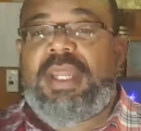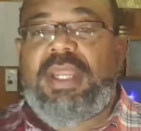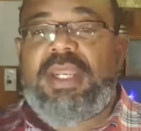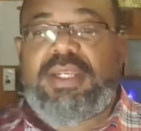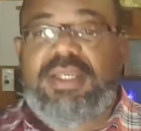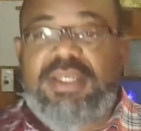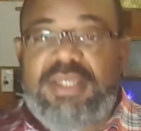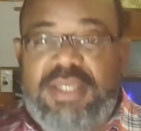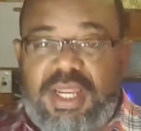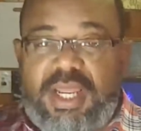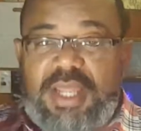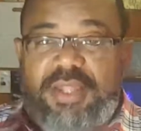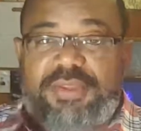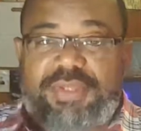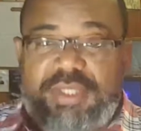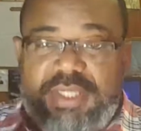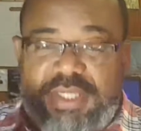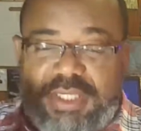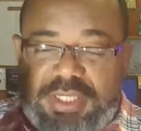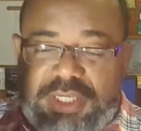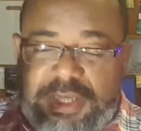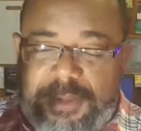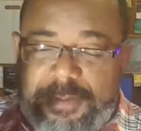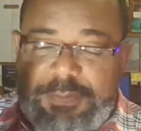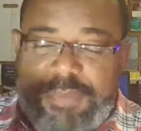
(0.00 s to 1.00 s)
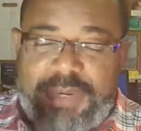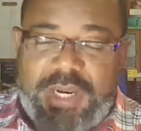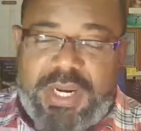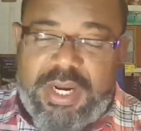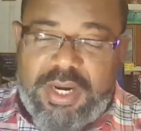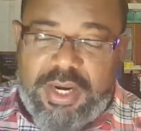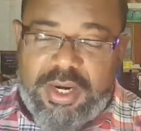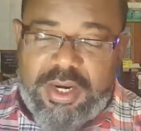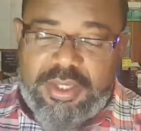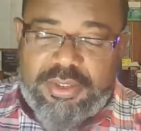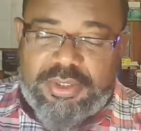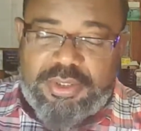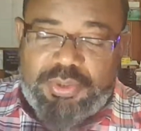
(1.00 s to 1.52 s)
nothing
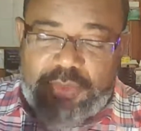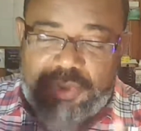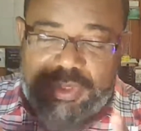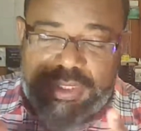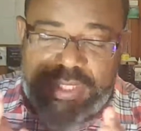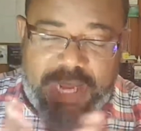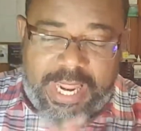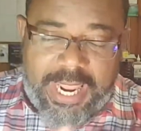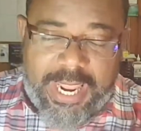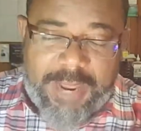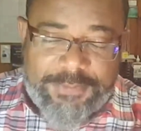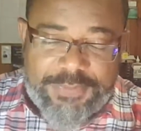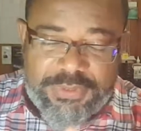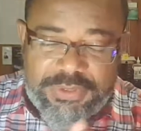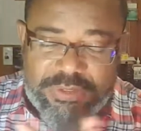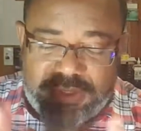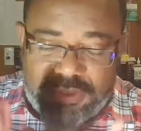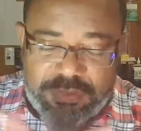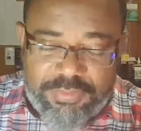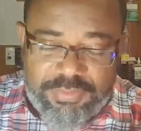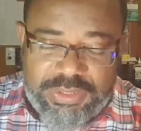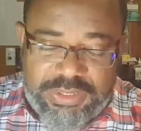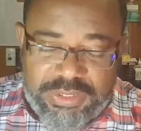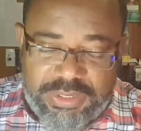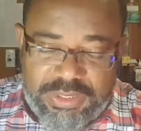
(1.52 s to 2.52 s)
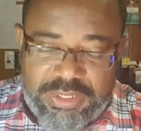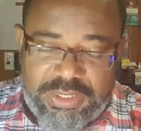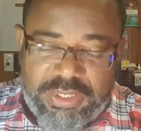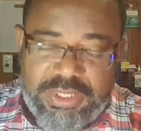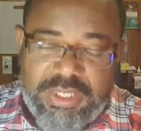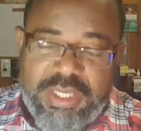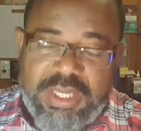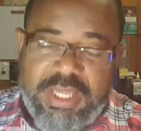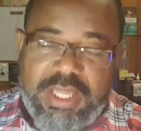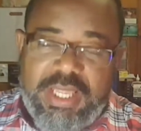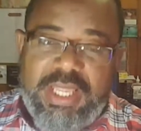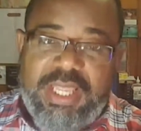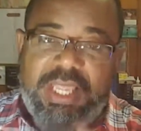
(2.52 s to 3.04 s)
compared to what happened to me
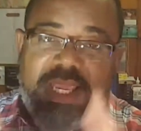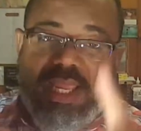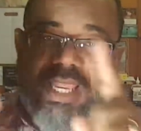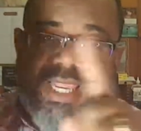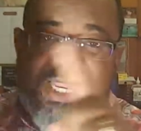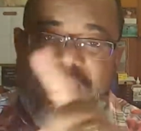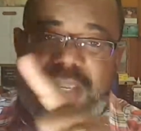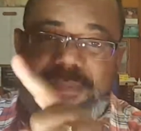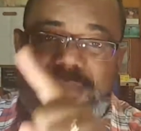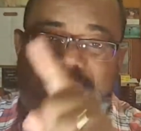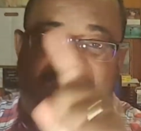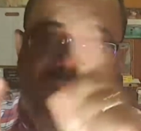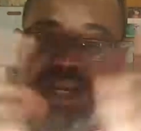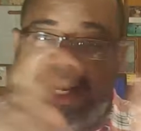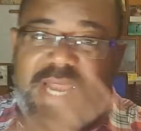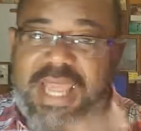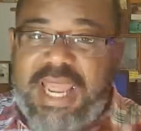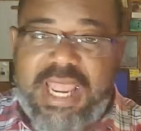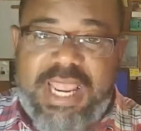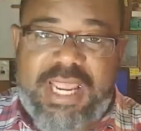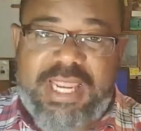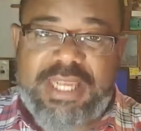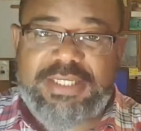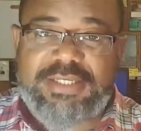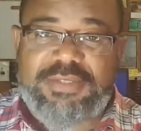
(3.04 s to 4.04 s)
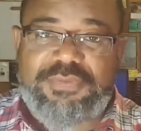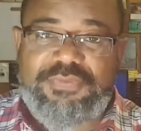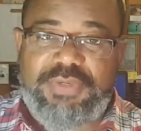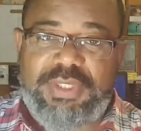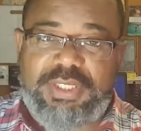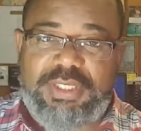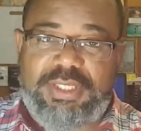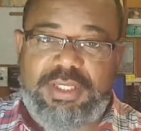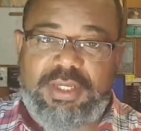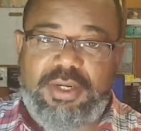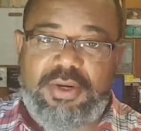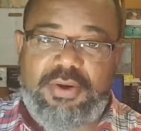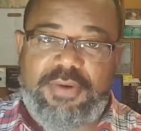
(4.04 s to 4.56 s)
in my last
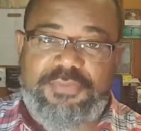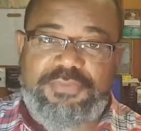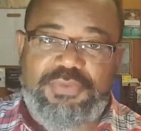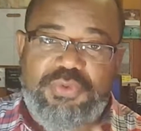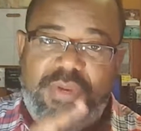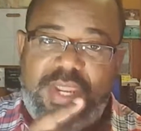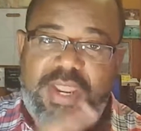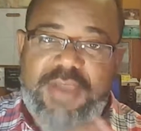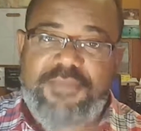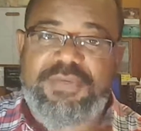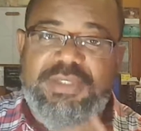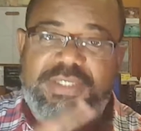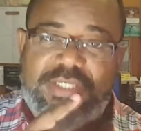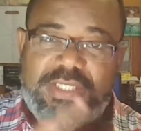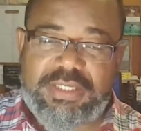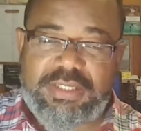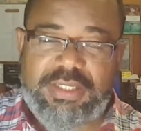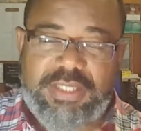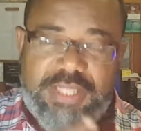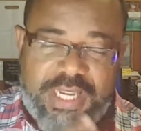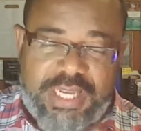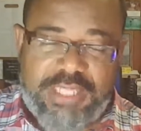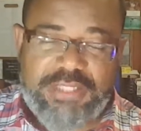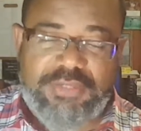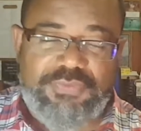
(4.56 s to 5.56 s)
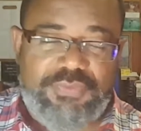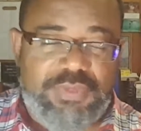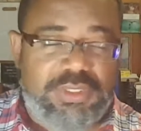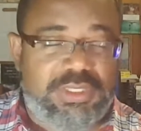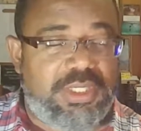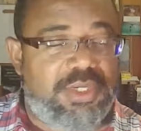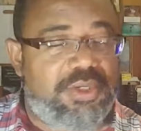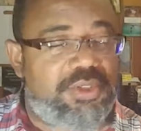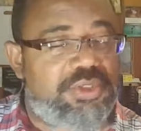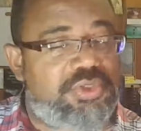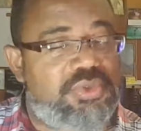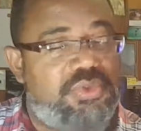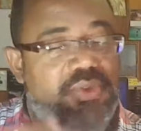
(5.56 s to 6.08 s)
video. If you haven't seen the last
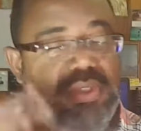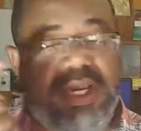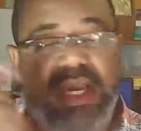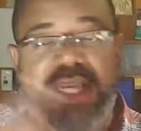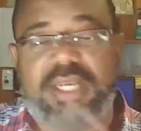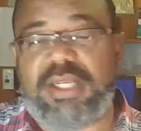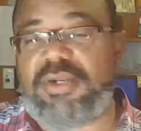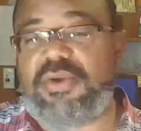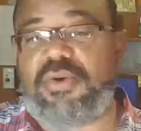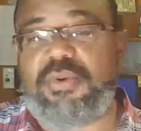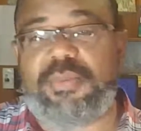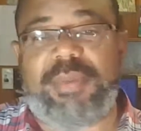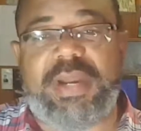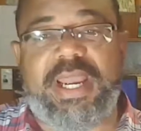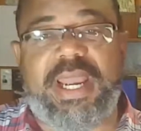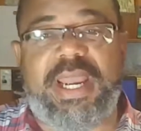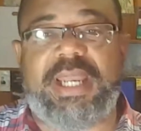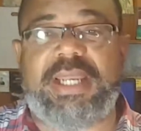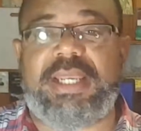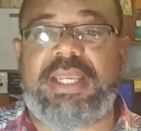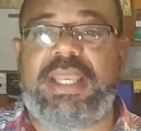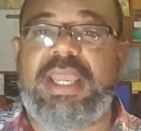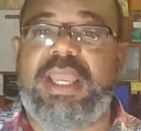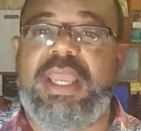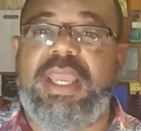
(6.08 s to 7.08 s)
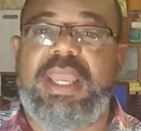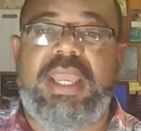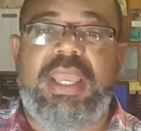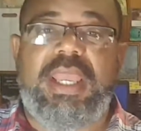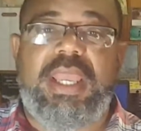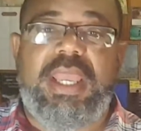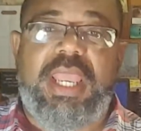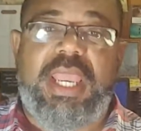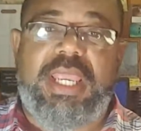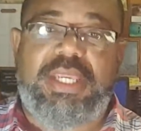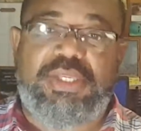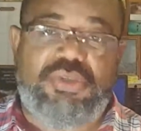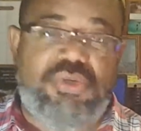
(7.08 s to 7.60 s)
video, you got to go back
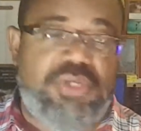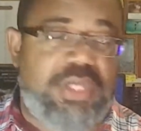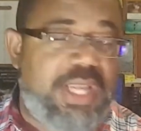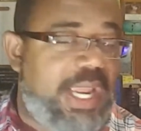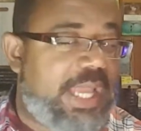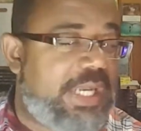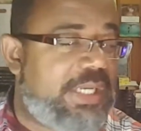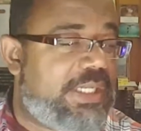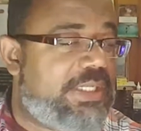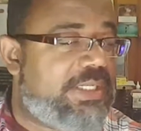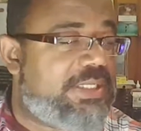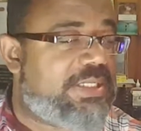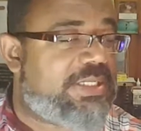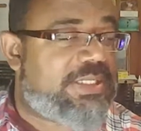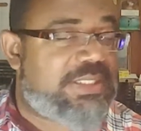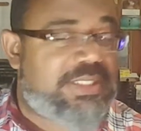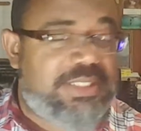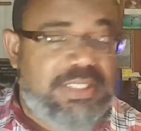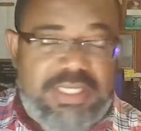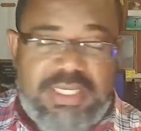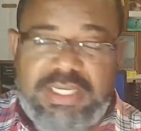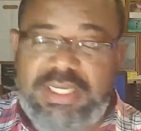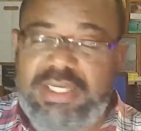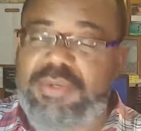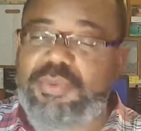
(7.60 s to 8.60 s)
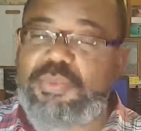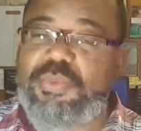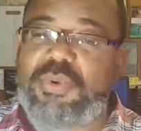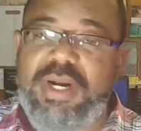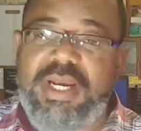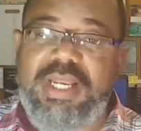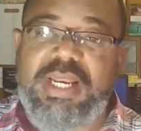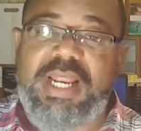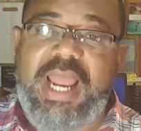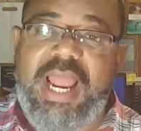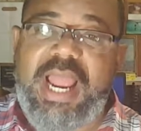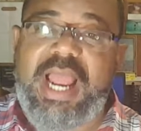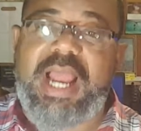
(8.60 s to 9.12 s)
and you got to see
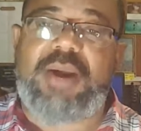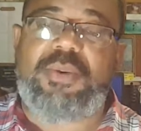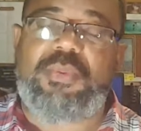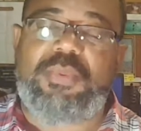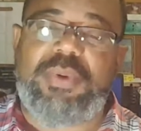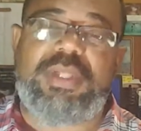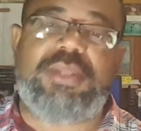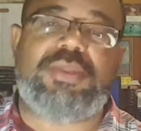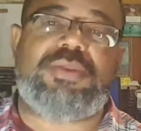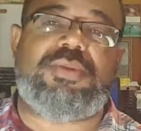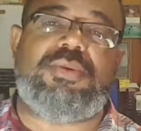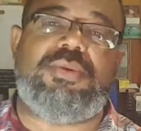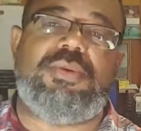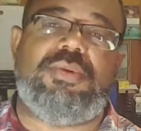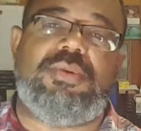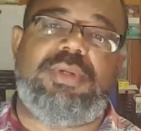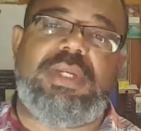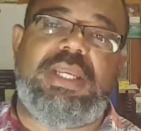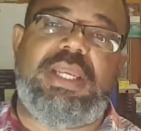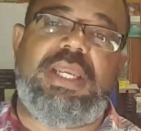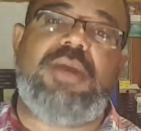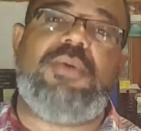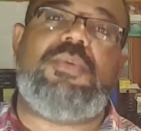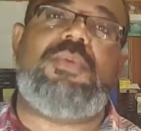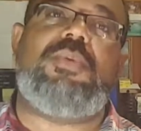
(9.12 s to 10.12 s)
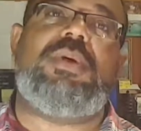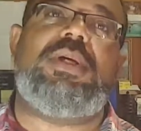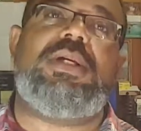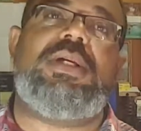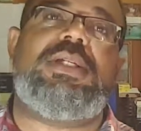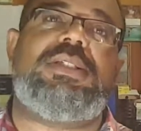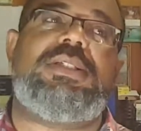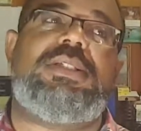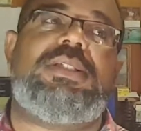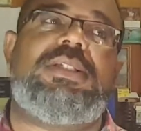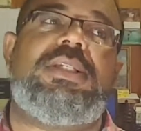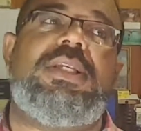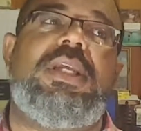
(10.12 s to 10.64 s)
what I went through. It
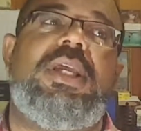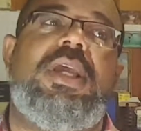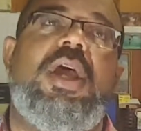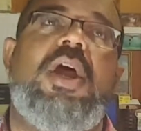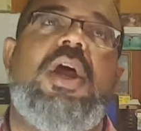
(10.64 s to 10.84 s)
was